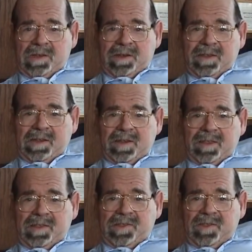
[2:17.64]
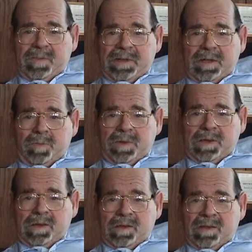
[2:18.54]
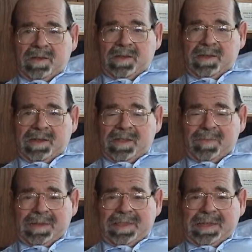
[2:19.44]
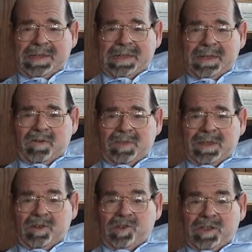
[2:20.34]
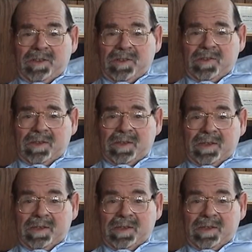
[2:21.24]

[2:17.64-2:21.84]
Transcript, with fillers: none of this is about me. It's about that guy over there, Jesus.